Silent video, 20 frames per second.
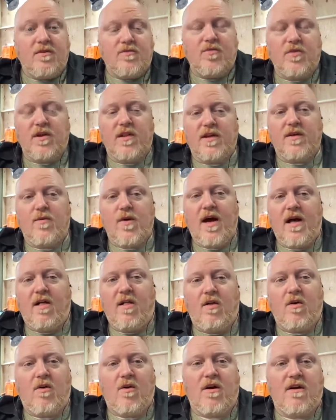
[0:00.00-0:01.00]
really
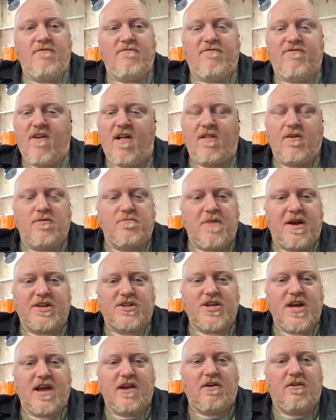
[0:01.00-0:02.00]
well or have followed my
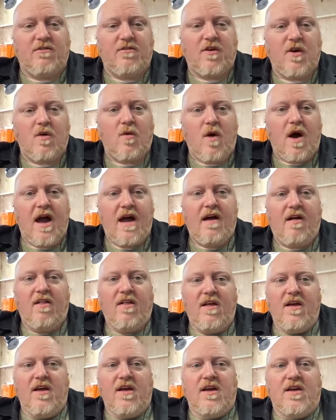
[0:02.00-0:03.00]
channel for a while
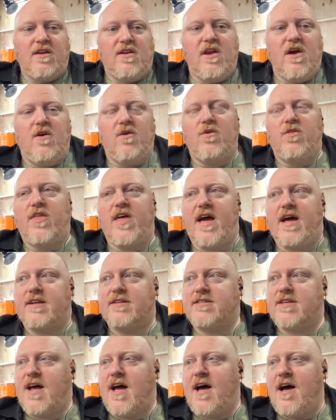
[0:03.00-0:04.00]
know that